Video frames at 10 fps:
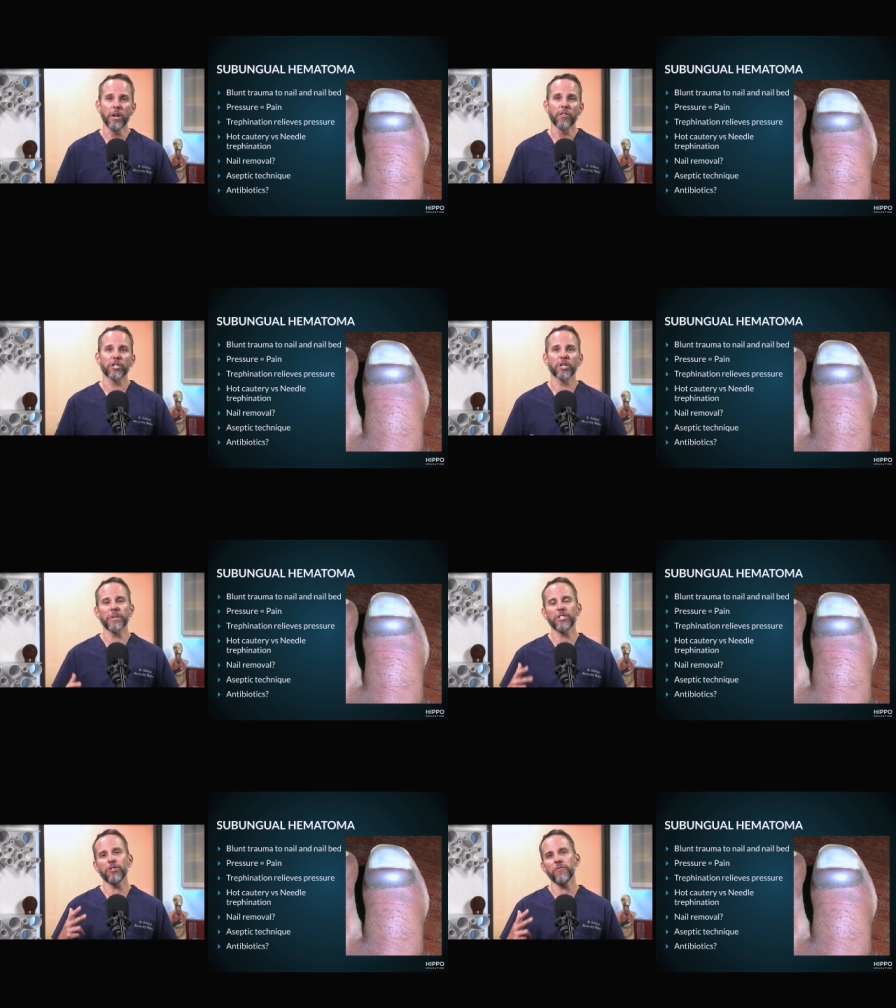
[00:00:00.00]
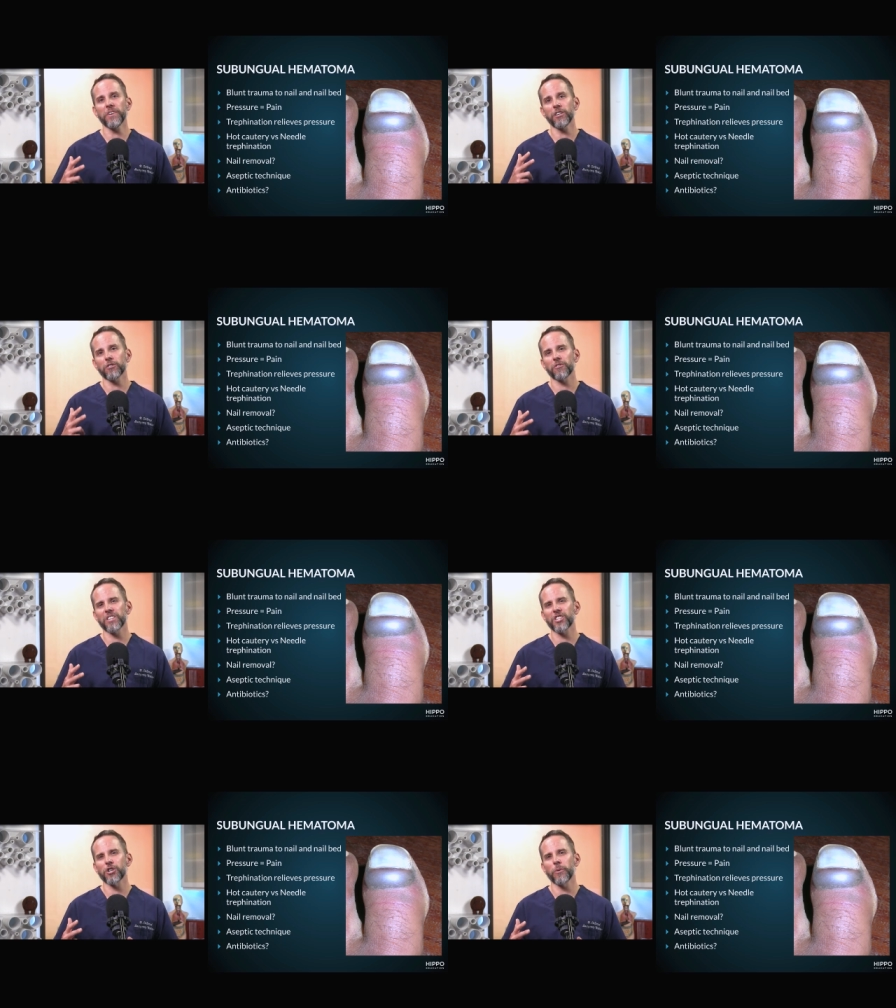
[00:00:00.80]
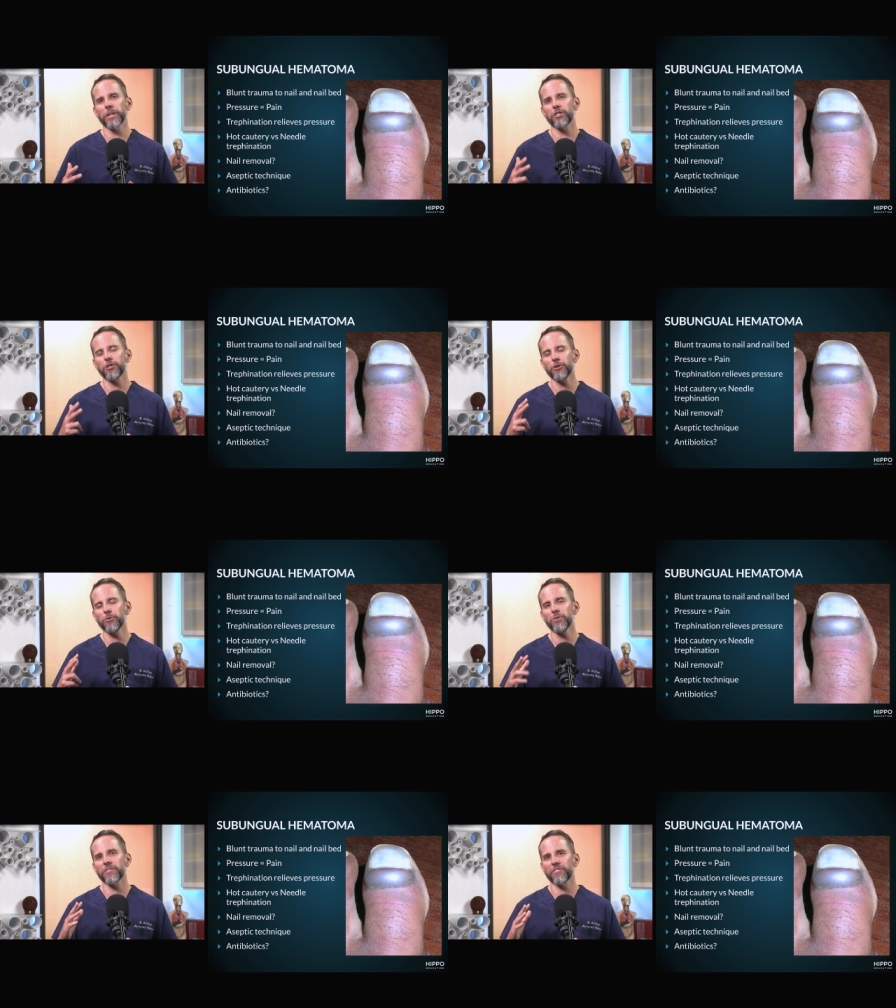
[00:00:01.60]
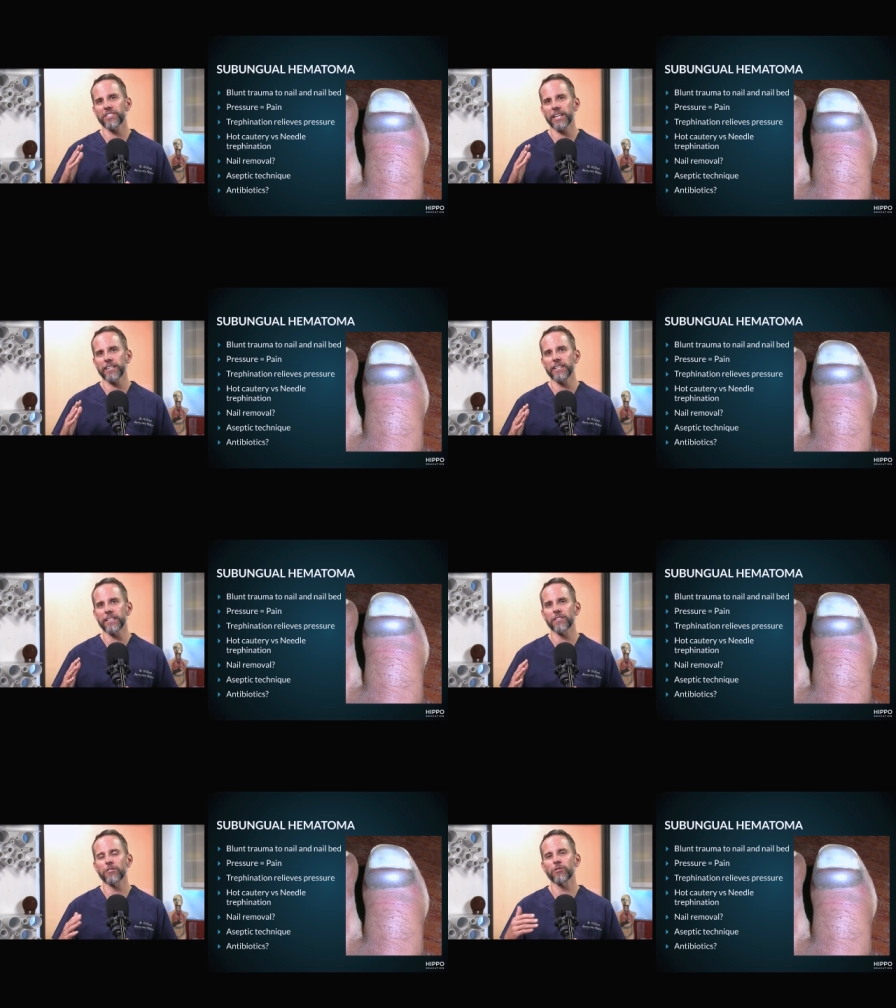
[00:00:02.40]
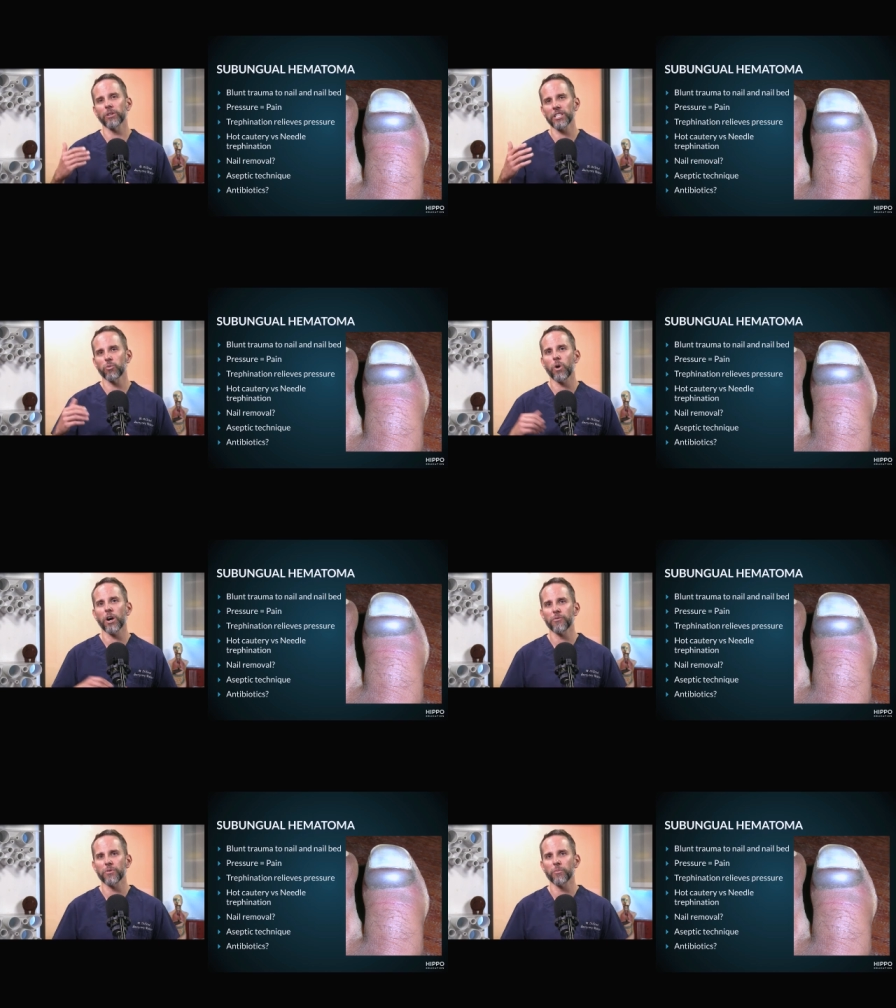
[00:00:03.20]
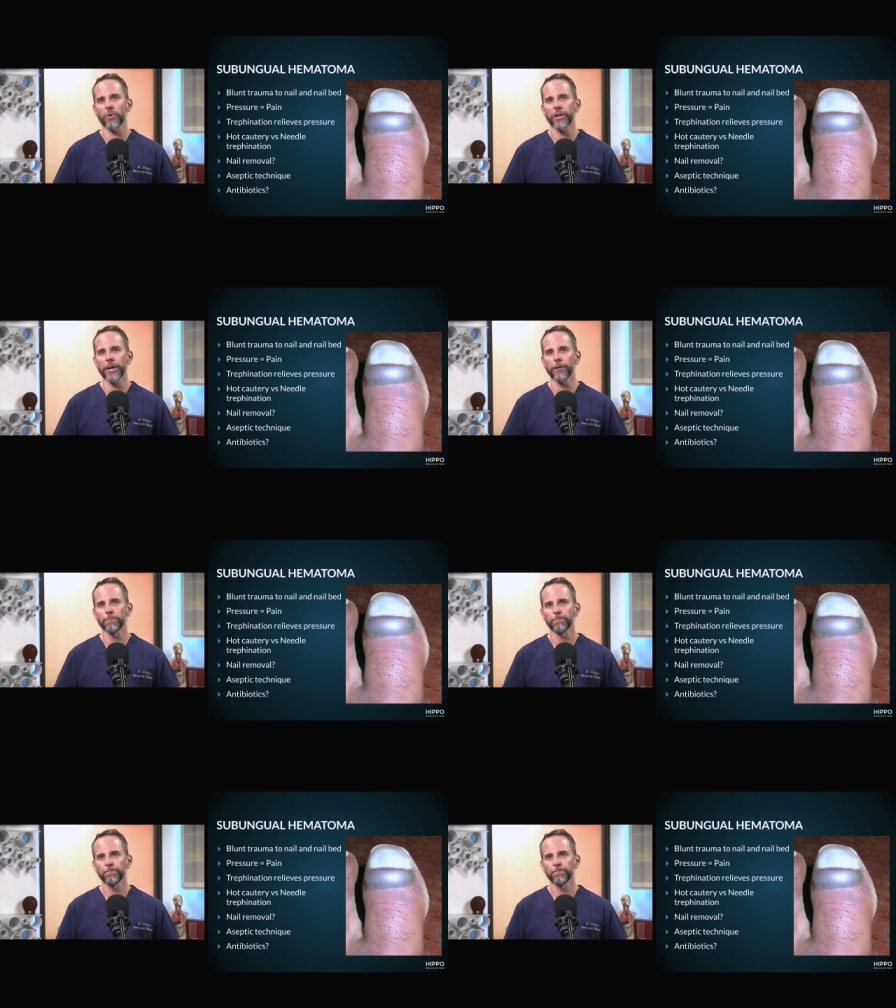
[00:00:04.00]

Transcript: There's going to be two videos for this showing two different techniques, so let's walk through them right now.